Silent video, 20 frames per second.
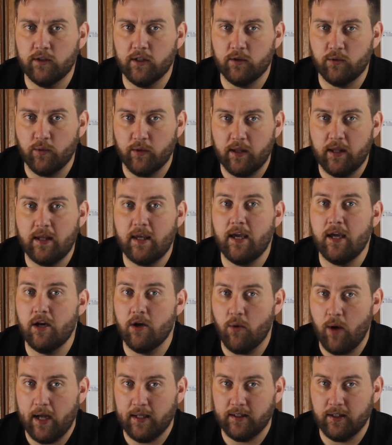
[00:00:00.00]
this with
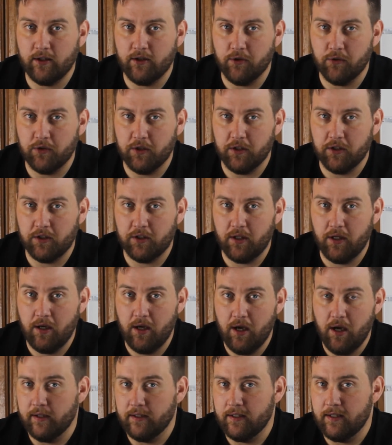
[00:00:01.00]
ketoacidosis.
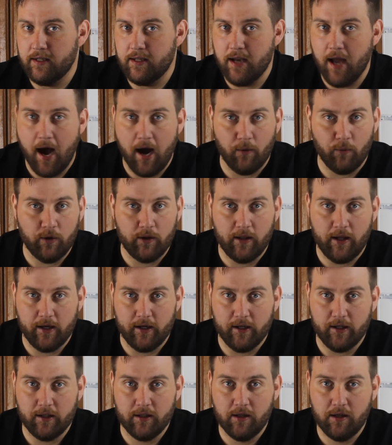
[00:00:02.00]
That's not
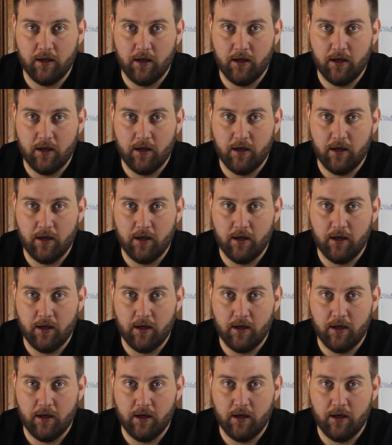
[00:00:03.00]
related.